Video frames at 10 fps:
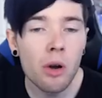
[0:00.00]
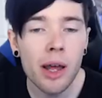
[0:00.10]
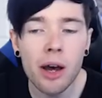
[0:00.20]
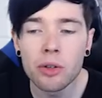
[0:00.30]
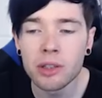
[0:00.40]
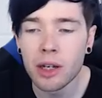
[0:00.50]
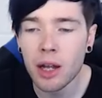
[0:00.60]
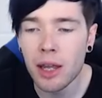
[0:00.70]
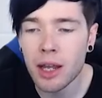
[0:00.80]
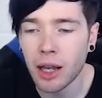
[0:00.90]
What else can
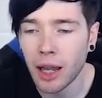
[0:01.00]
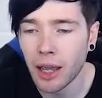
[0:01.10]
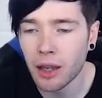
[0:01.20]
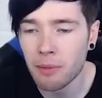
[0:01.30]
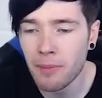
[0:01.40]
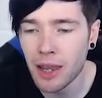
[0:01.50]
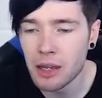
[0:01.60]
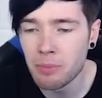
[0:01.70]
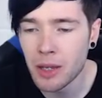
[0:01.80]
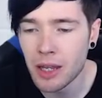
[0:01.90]
I click?
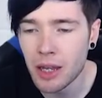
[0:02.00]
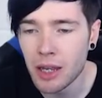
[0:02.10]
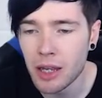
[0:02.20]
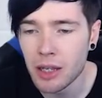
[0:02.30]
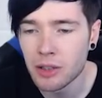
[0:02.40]
Maybe